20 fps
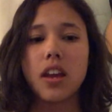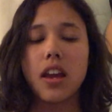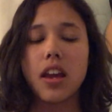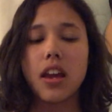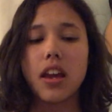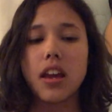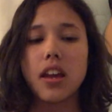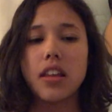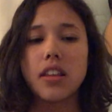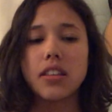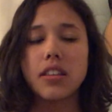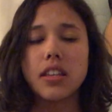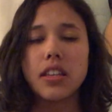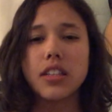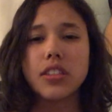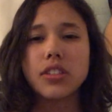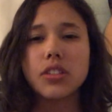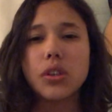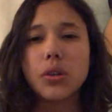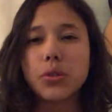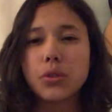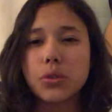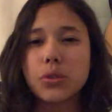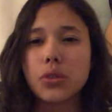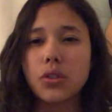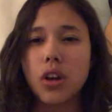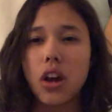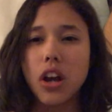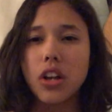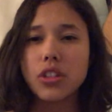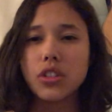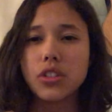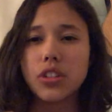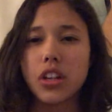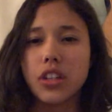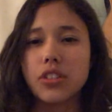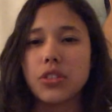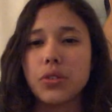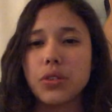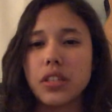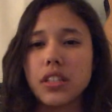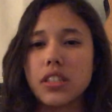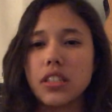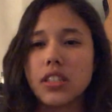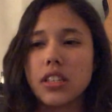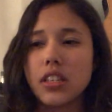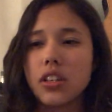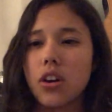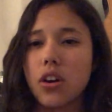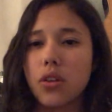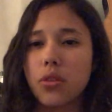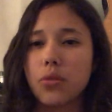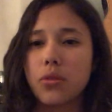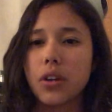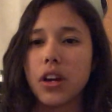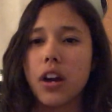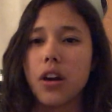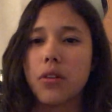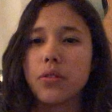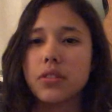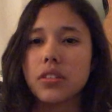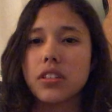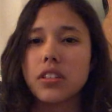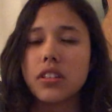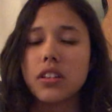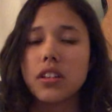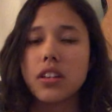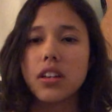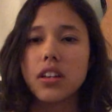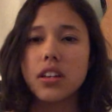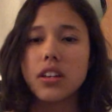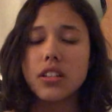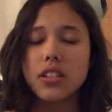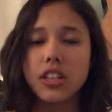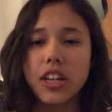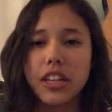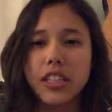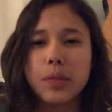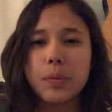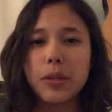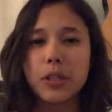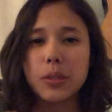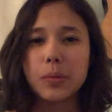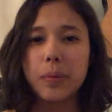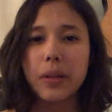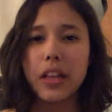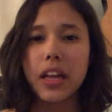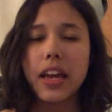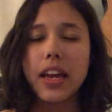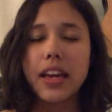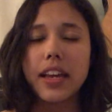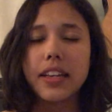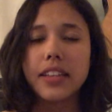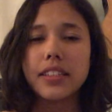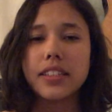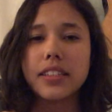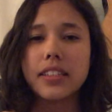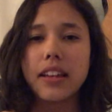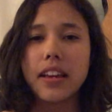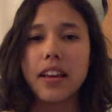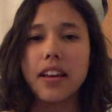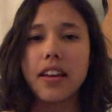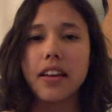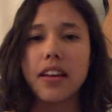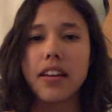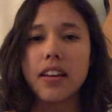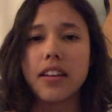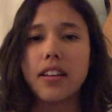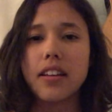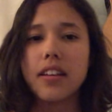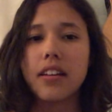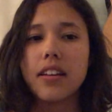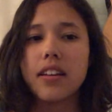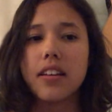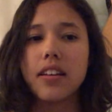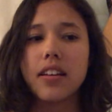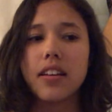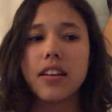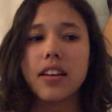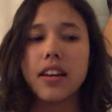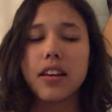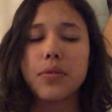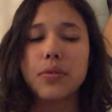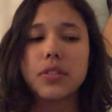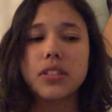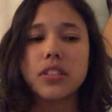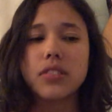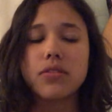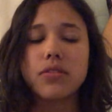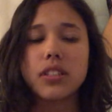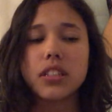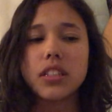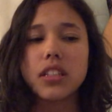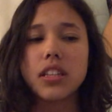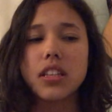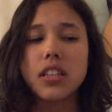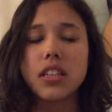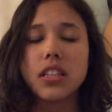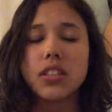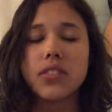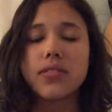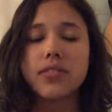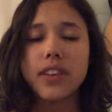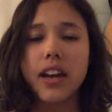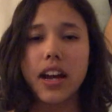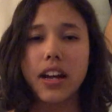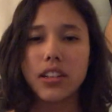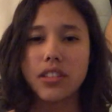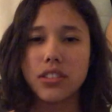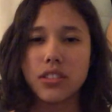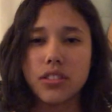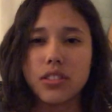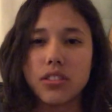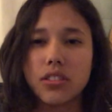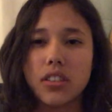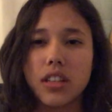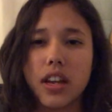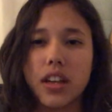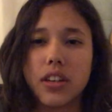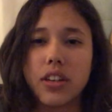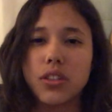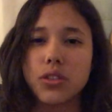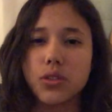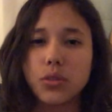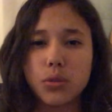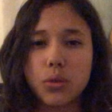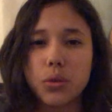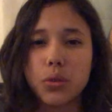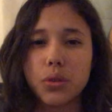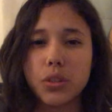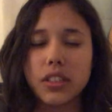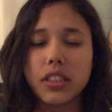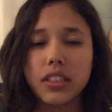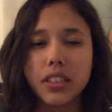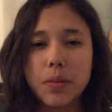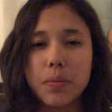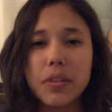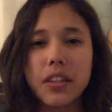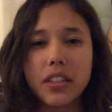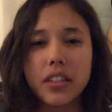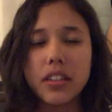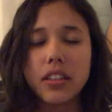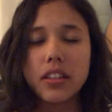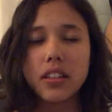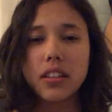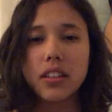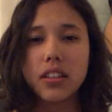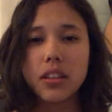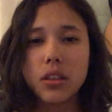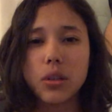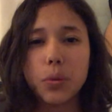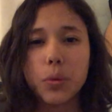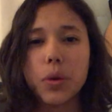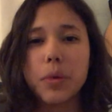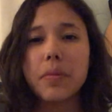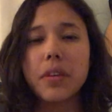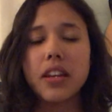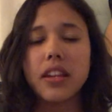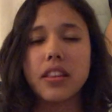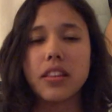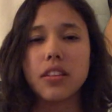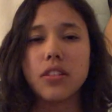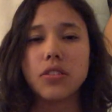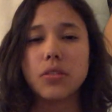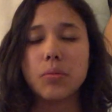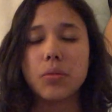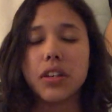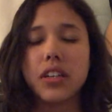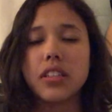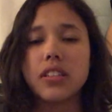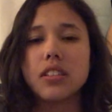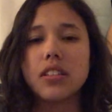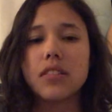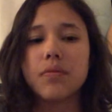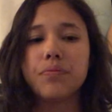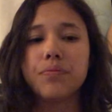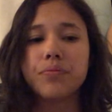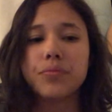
And these social constructs you can see all throughout Shakespeare's plays, and it was really these factors that controlled and limited the women in those plays.